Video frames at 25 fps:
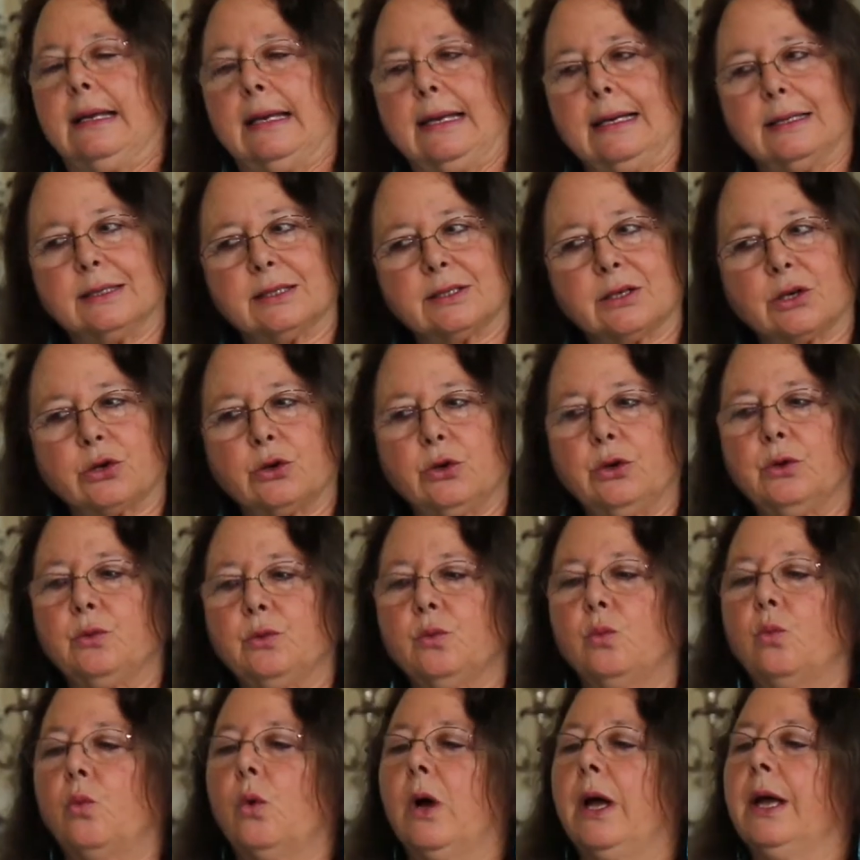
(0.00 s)
it's a
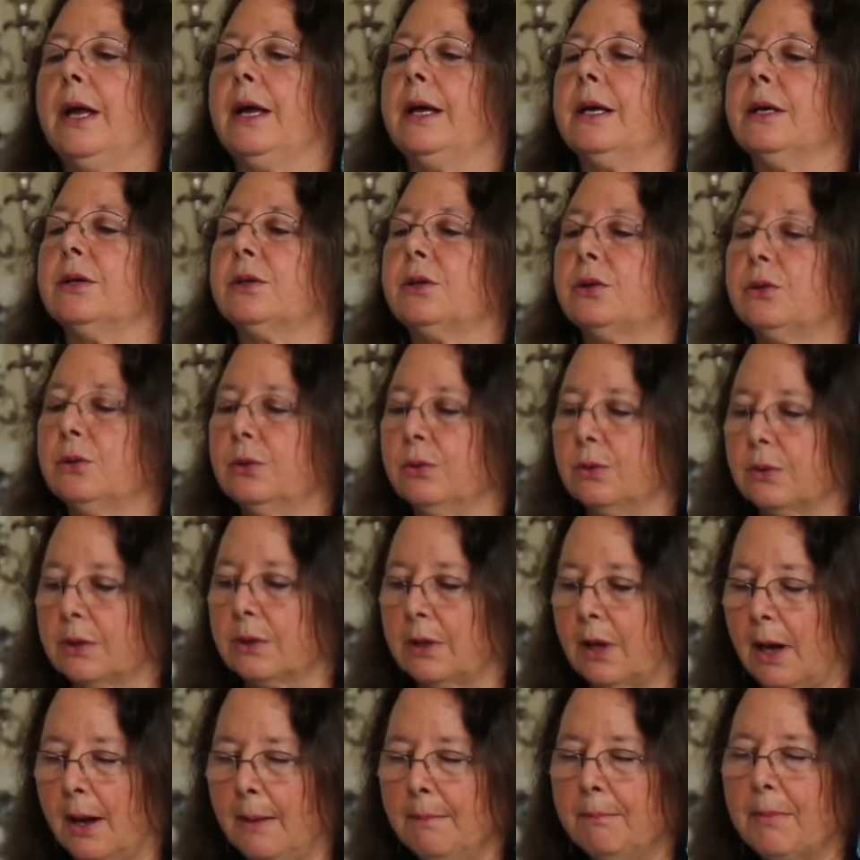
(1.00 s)
good way to
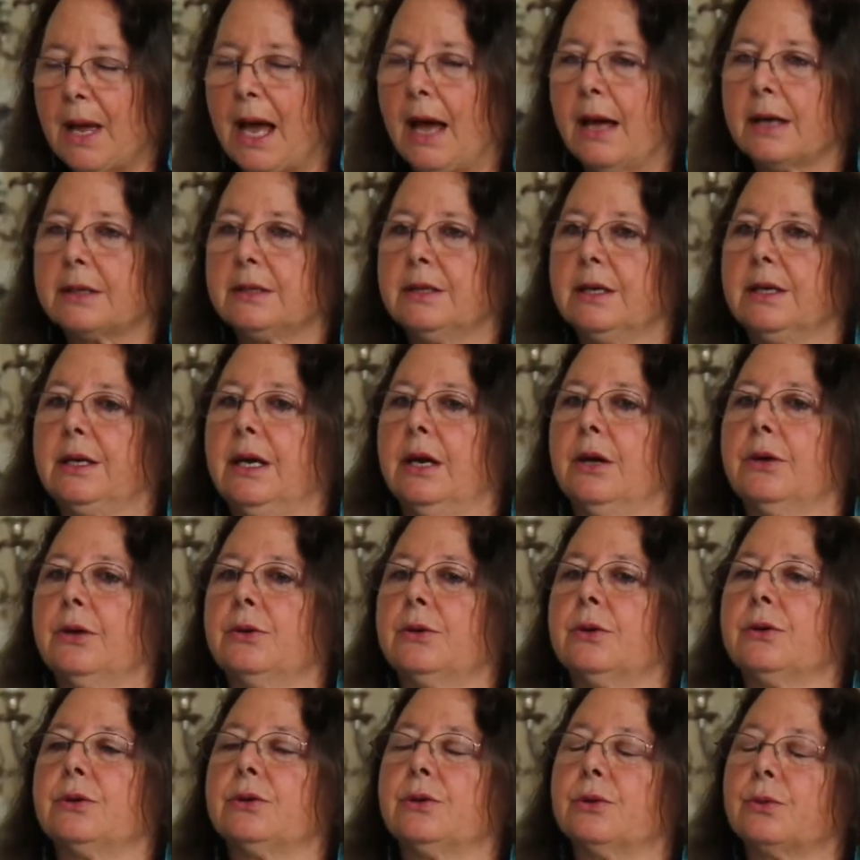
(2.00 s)
come back
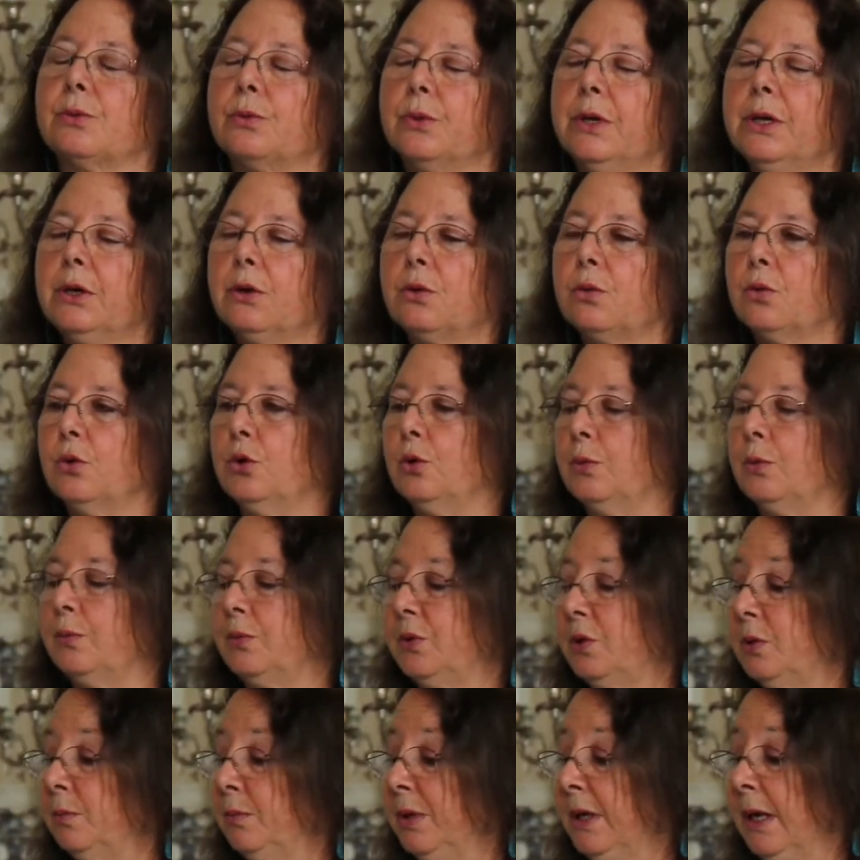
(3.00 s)
together, to
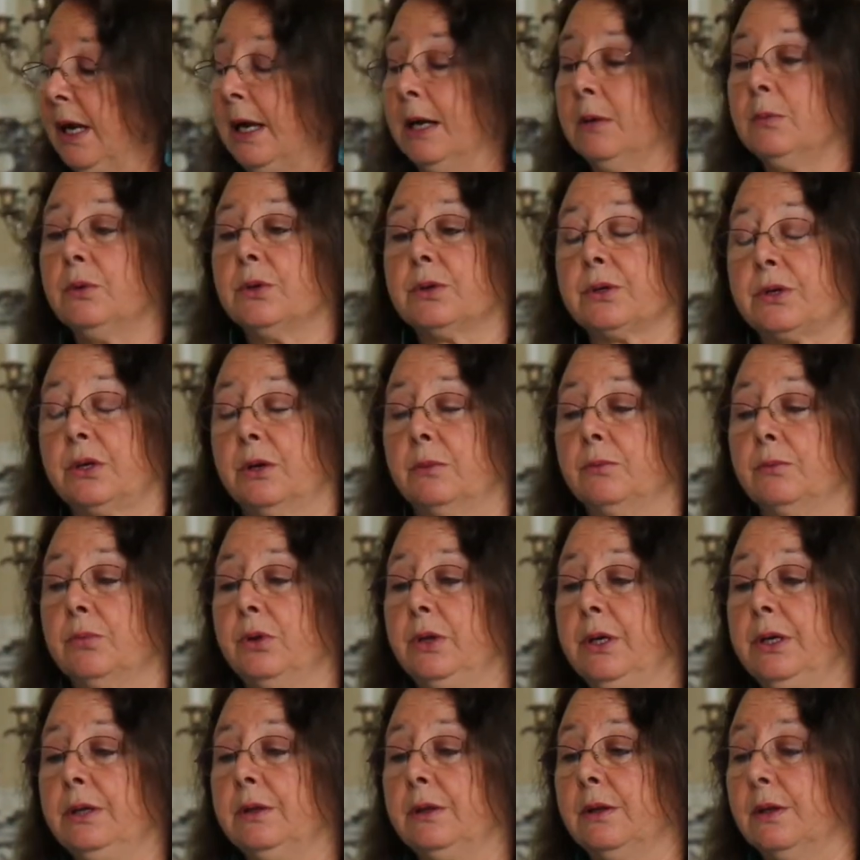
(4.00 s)
regroup, to be able to
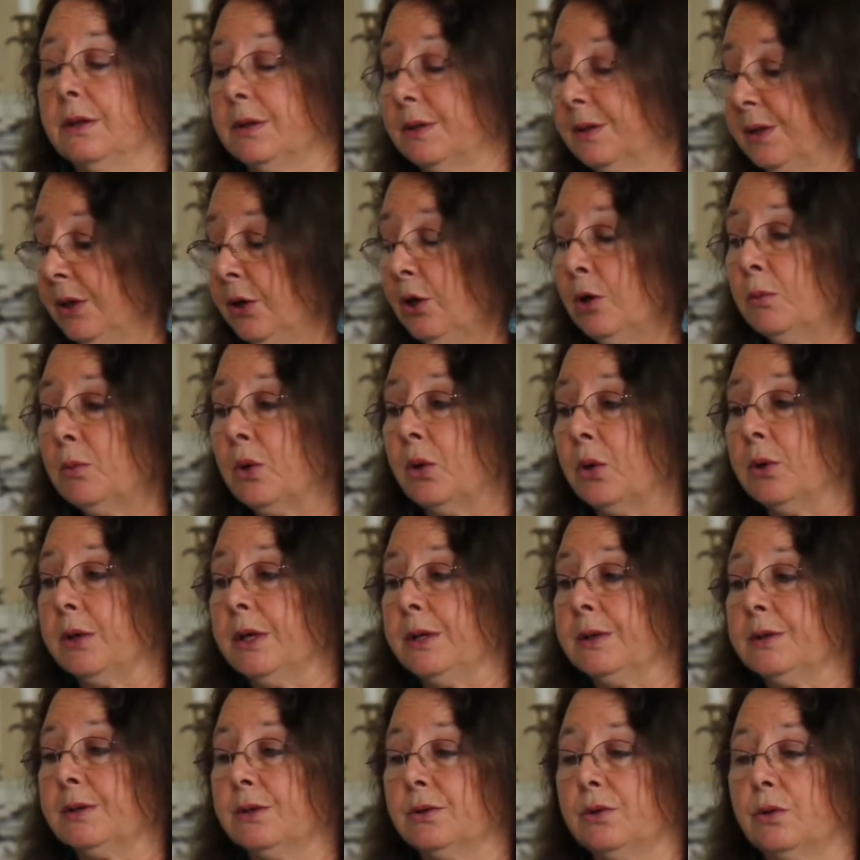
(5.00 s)
complete the
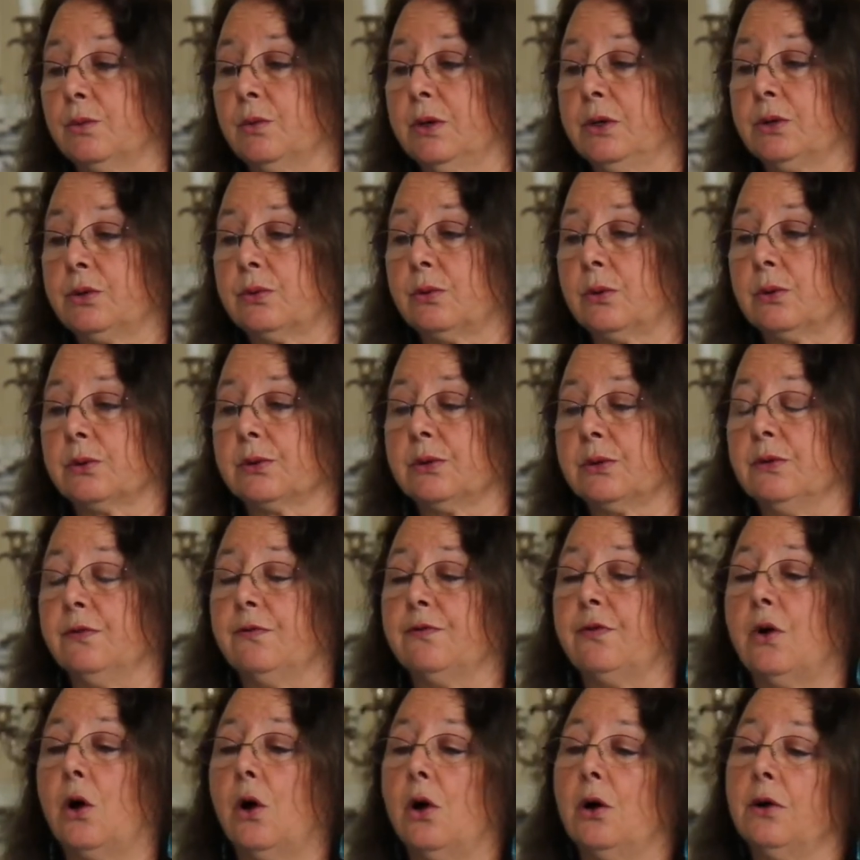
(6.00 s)
ceremonies and the rituals
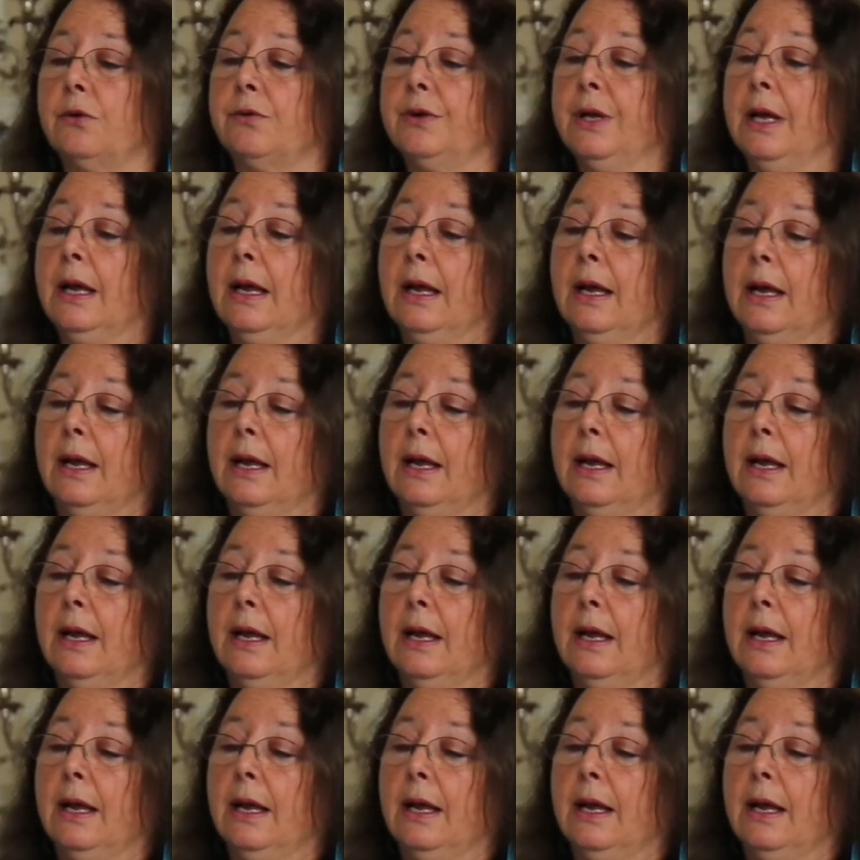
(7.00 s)
involved.